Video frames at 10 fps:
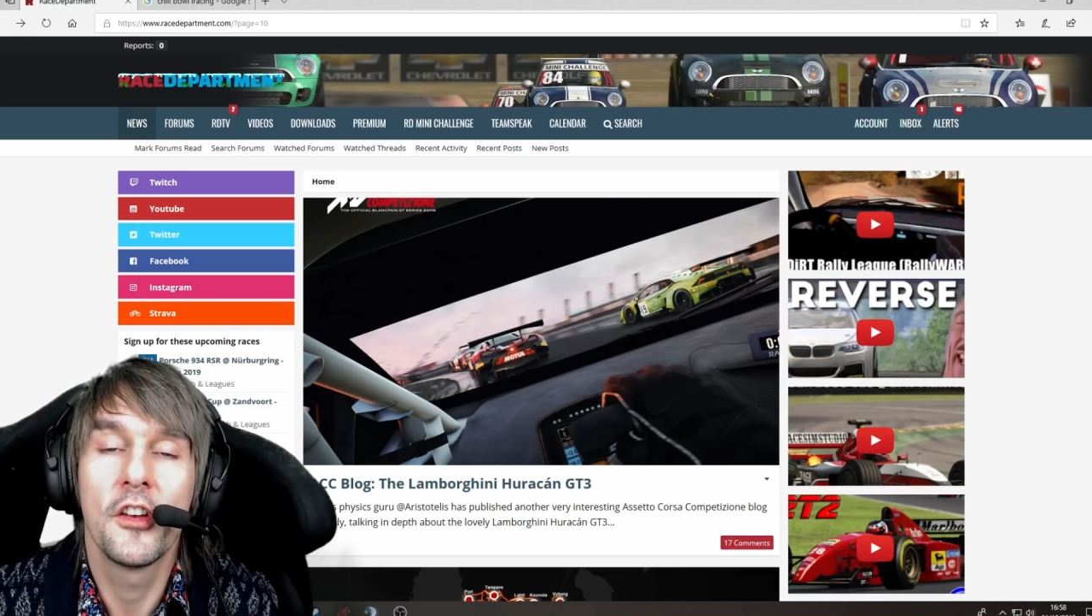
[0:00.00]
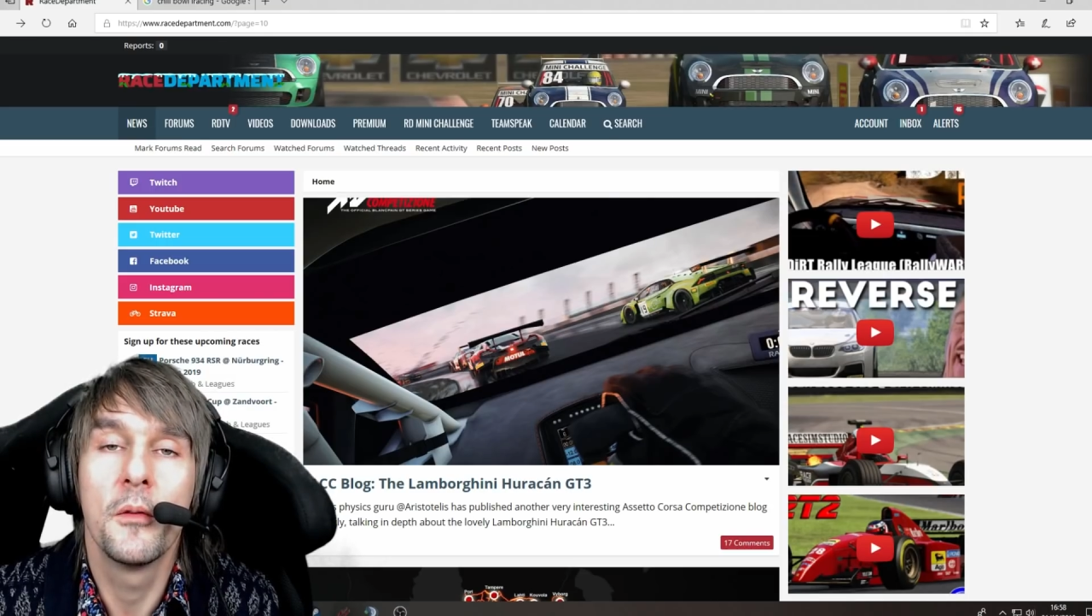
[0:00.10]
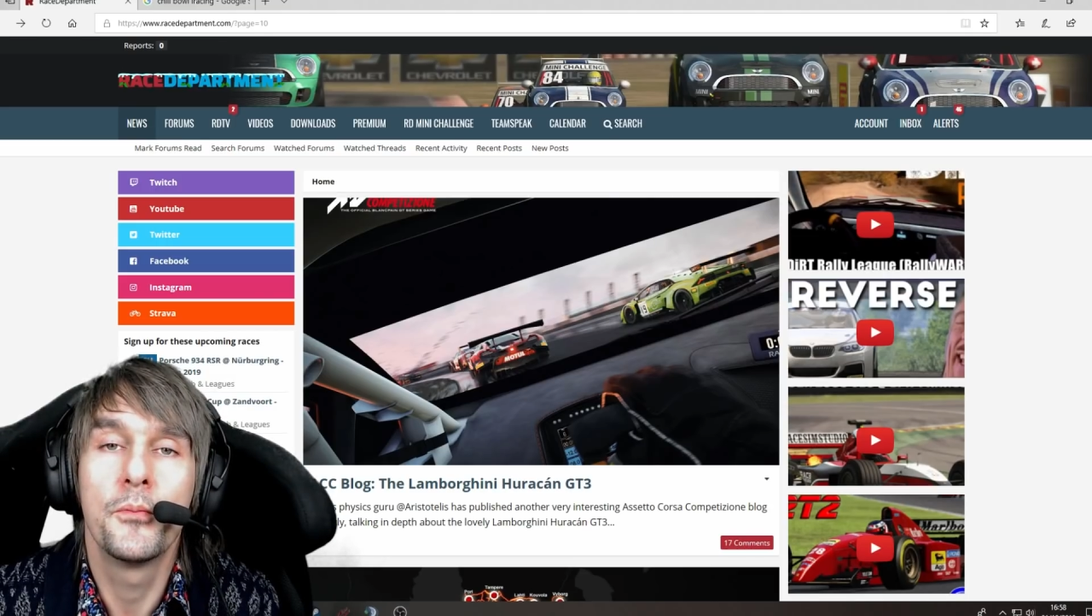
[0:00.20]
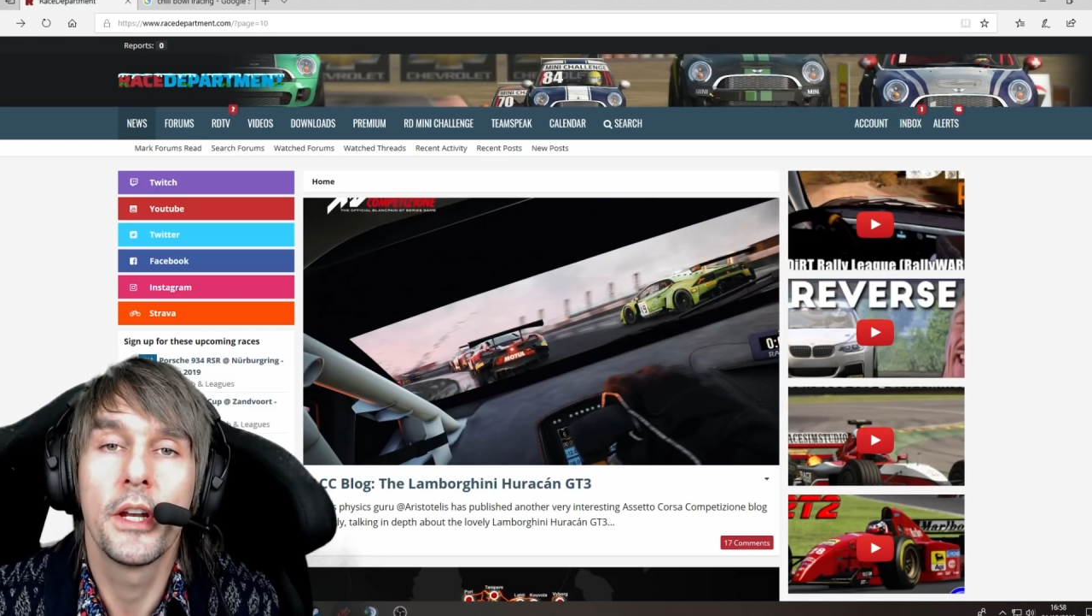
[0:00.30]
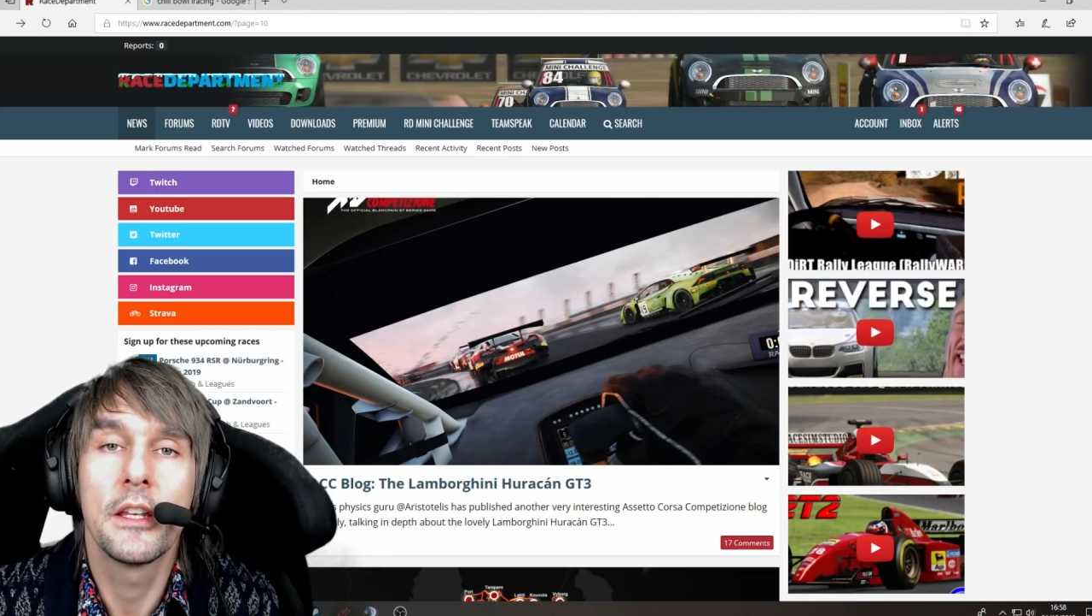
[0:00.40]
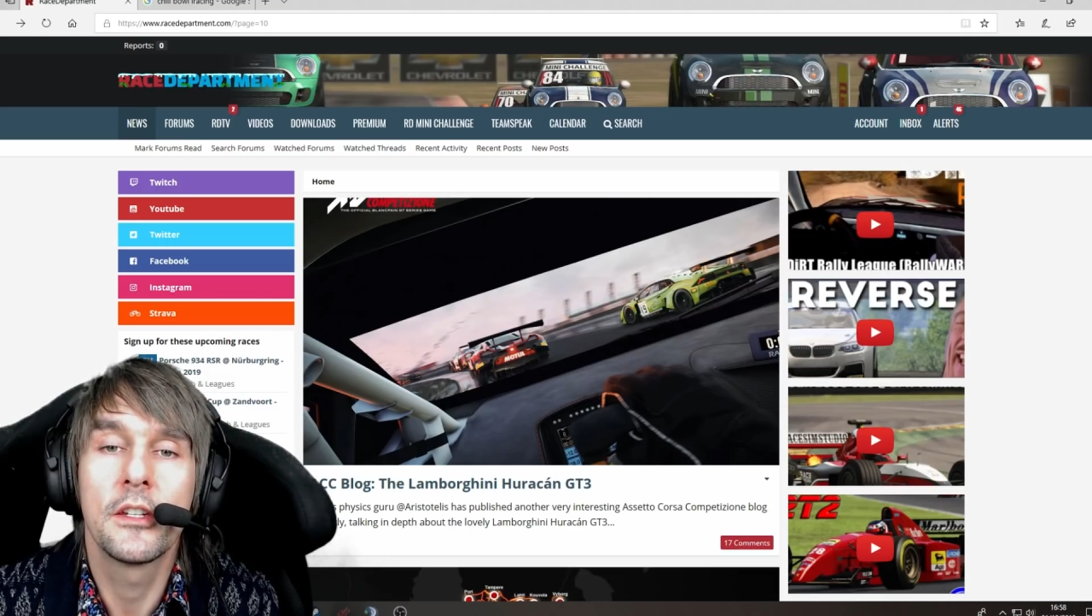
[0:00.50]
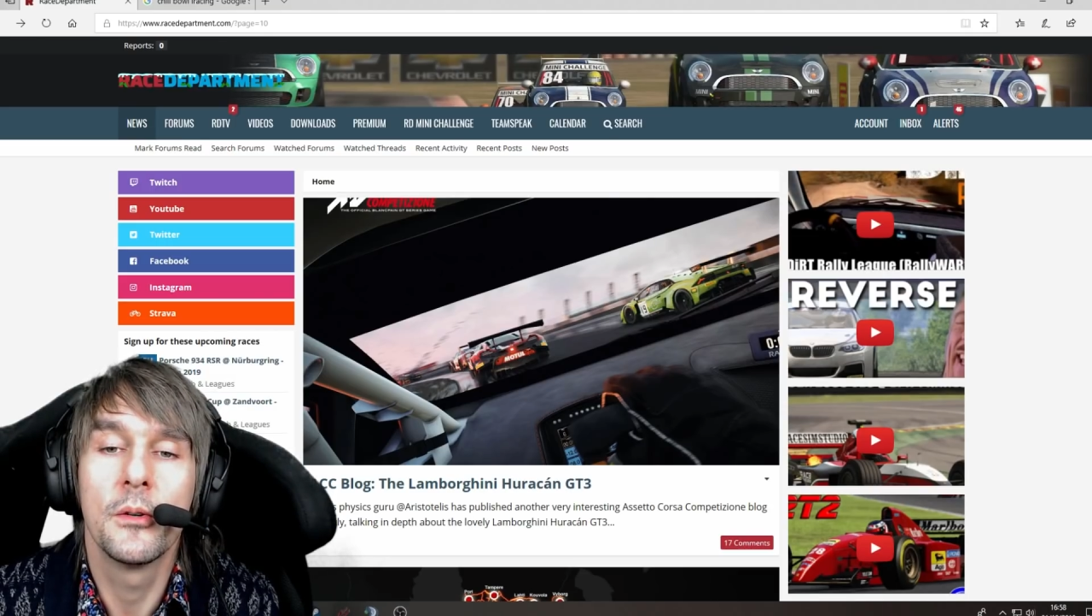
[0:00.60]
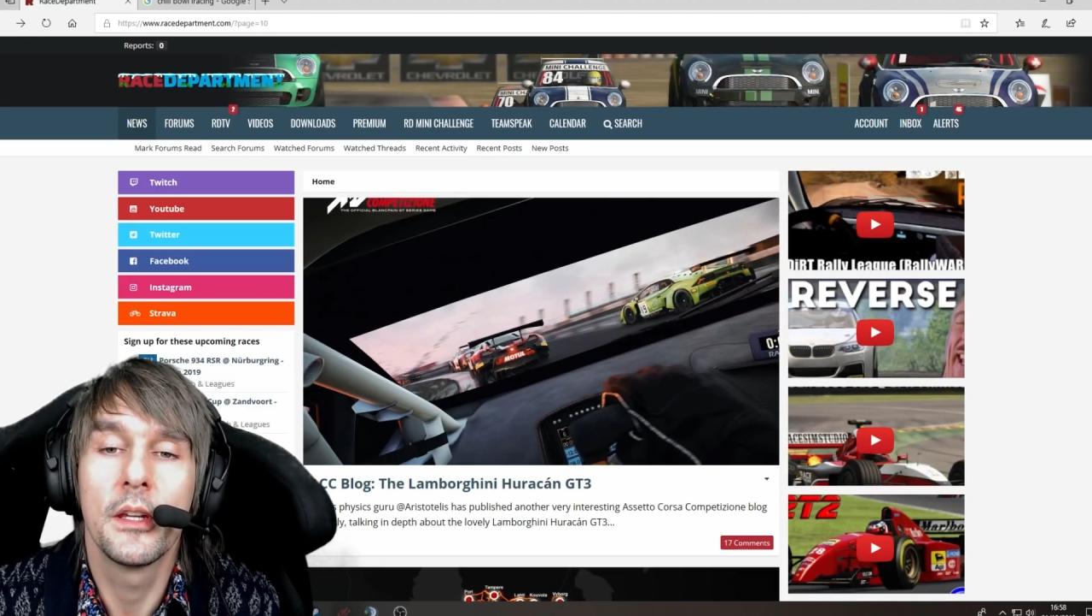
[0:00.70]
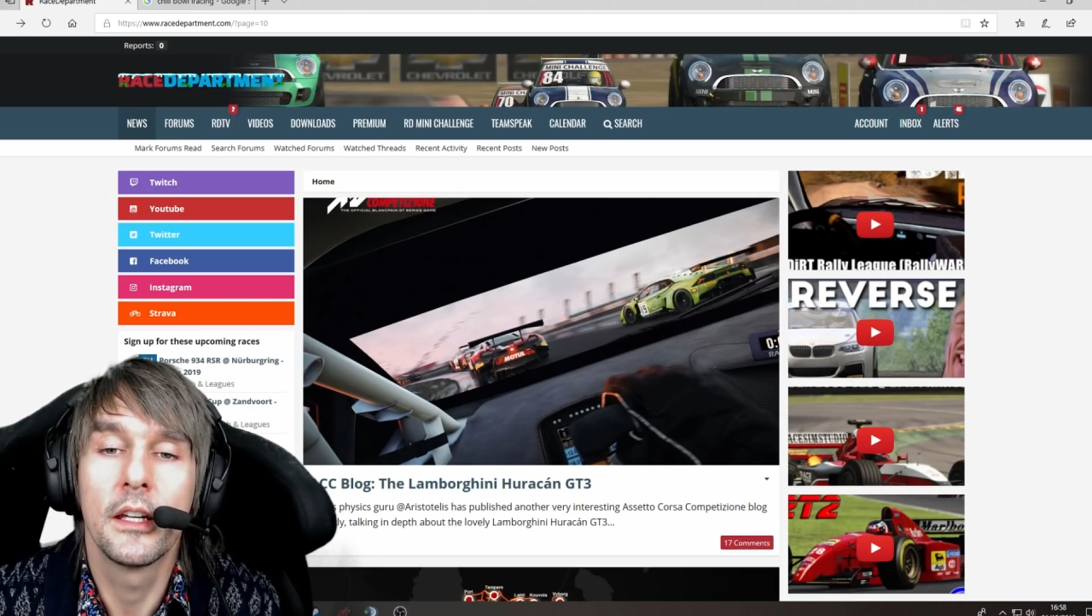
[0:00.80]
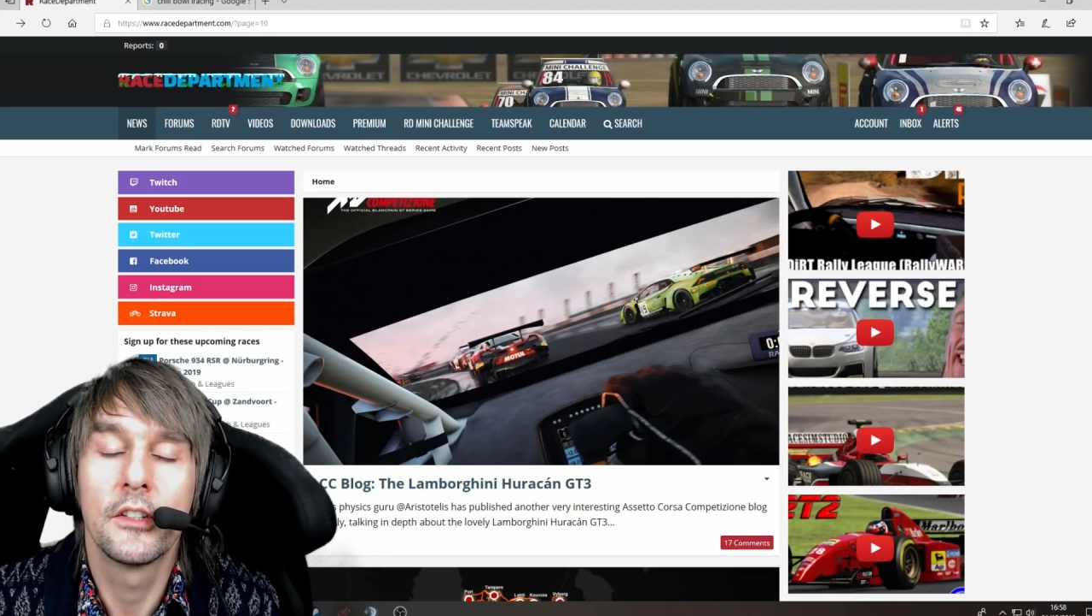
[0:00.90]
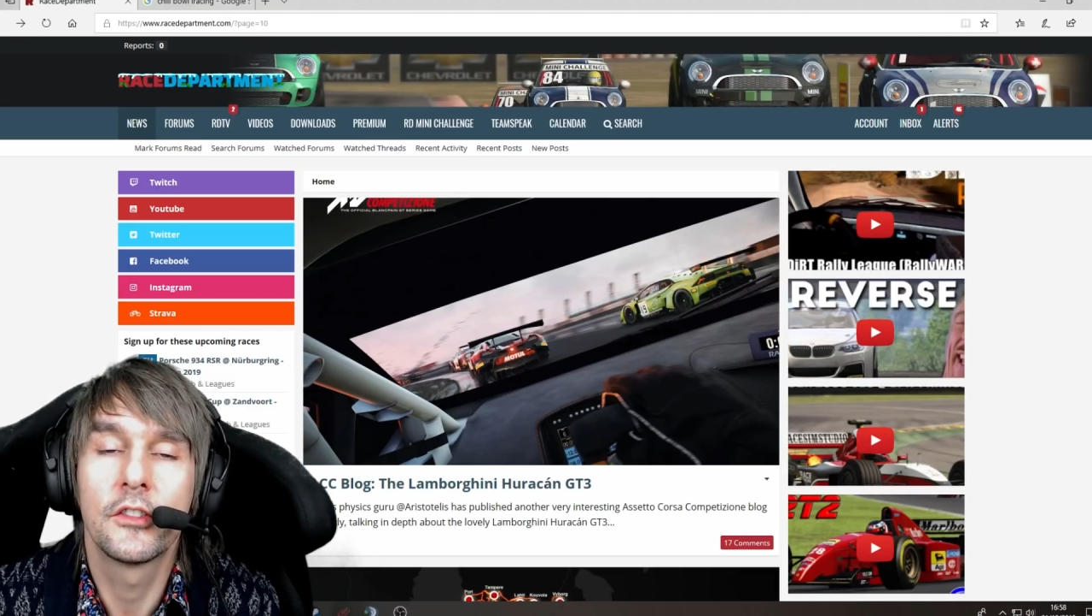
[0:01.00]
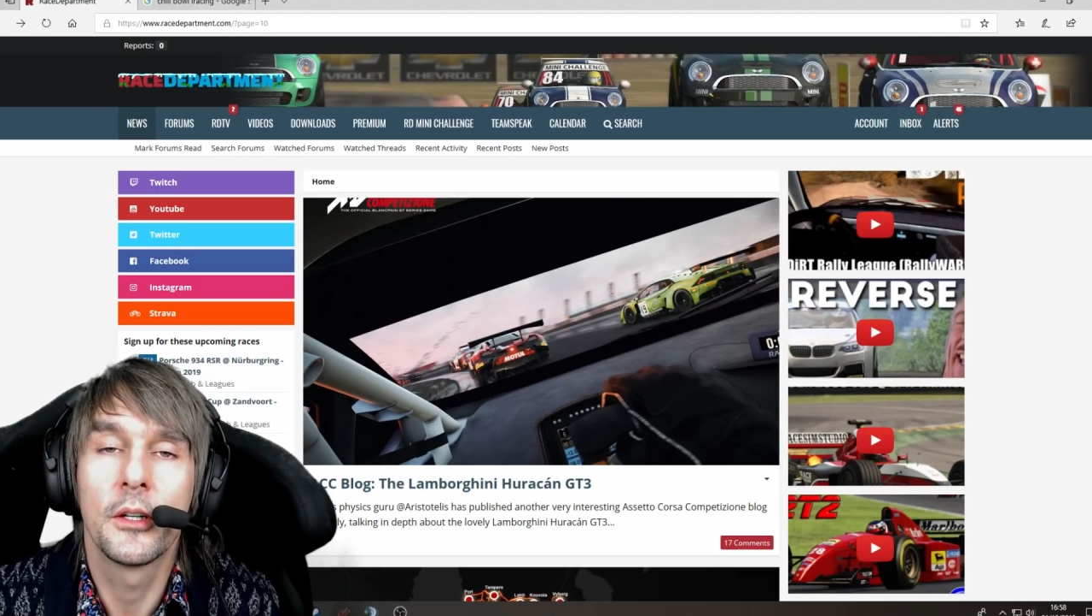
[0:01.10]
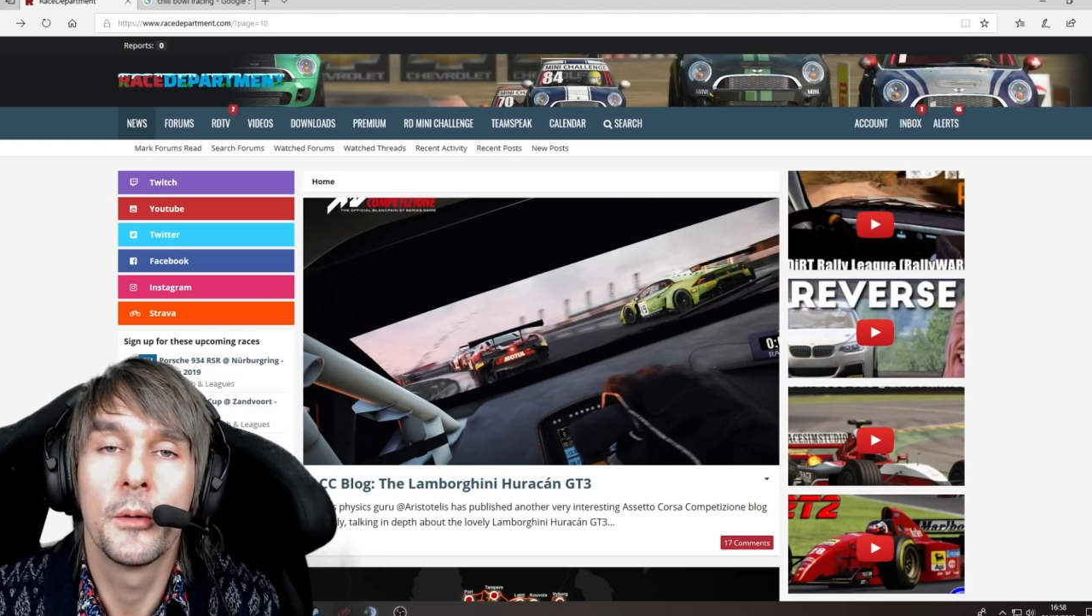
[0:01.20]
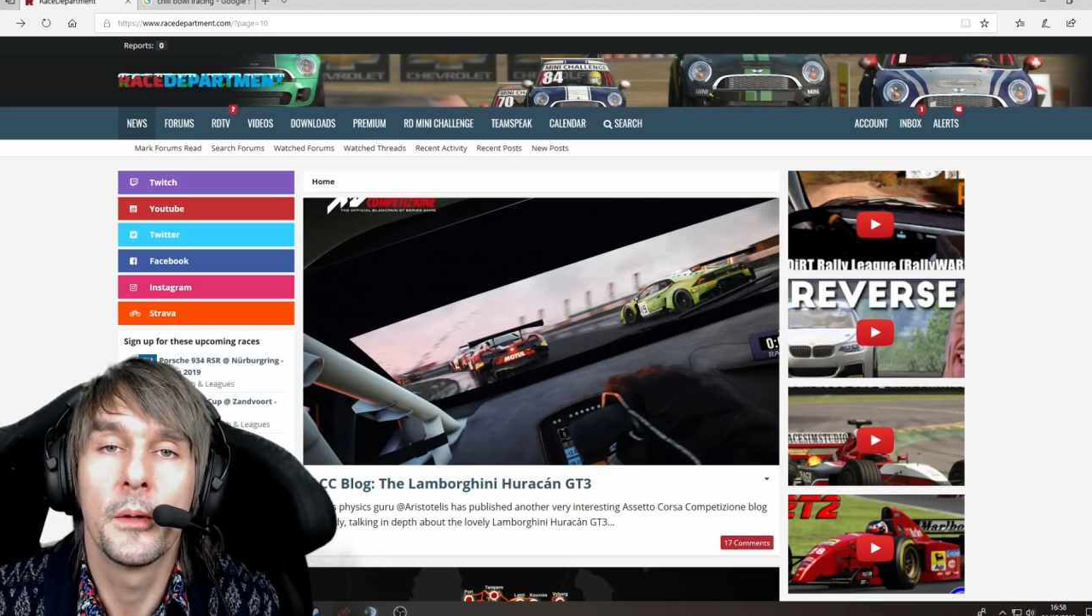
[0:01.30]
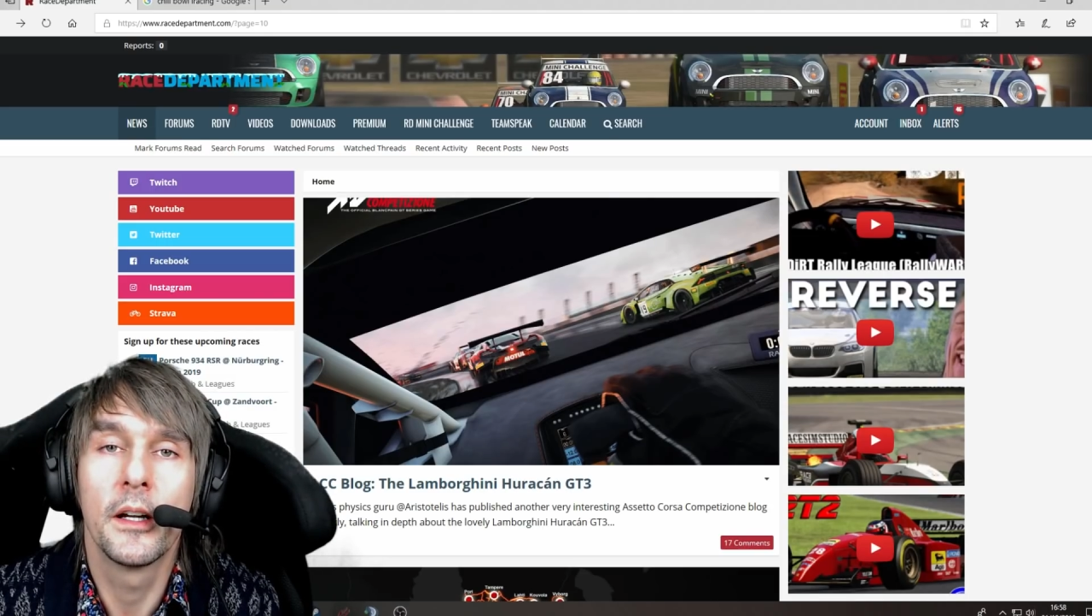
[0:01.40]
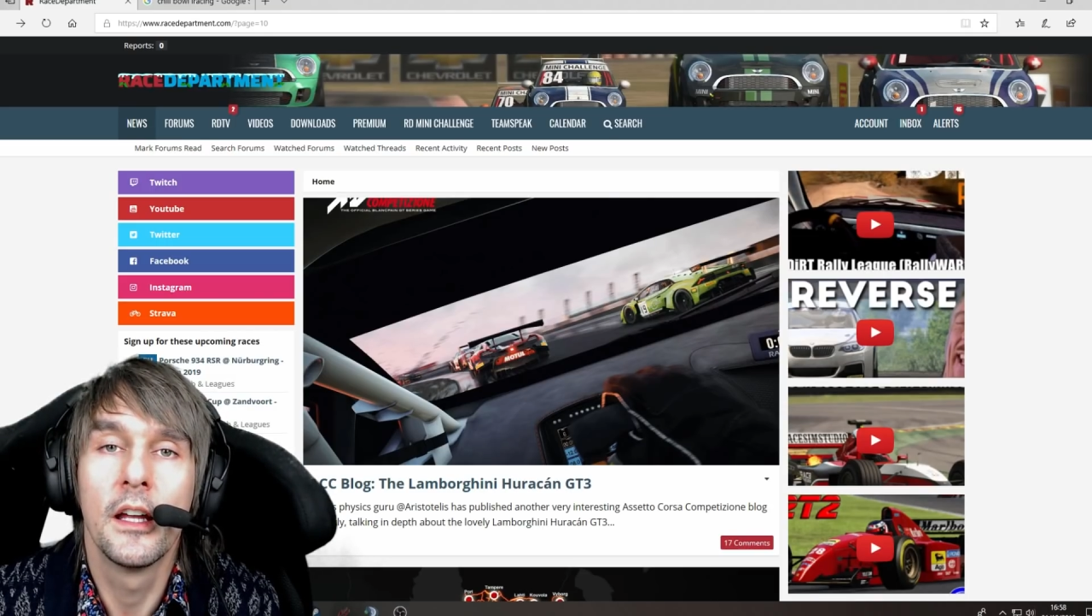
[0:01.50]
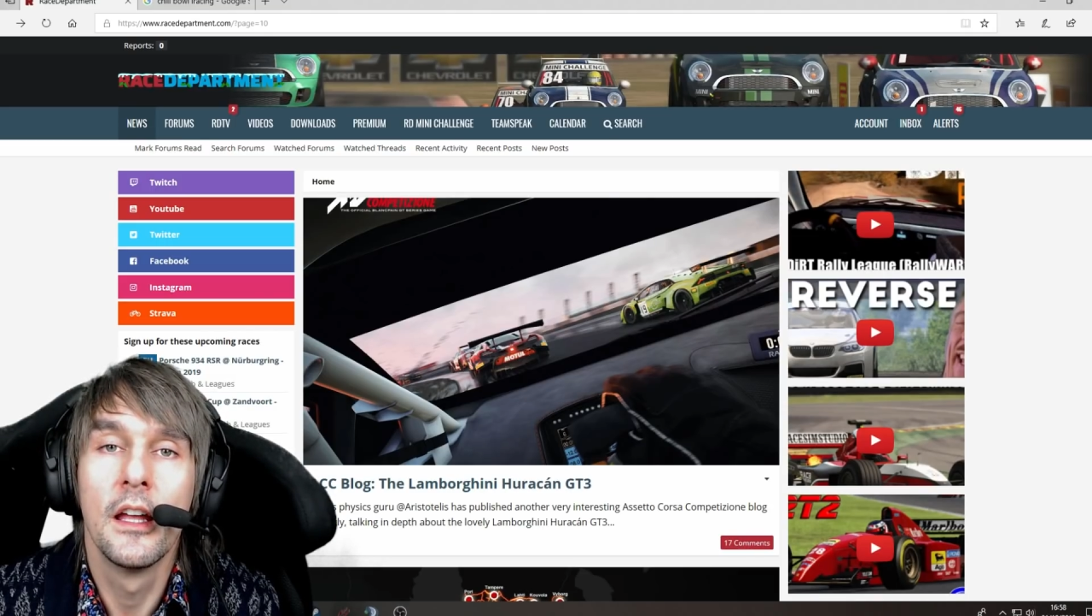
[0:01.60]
and bring to you. So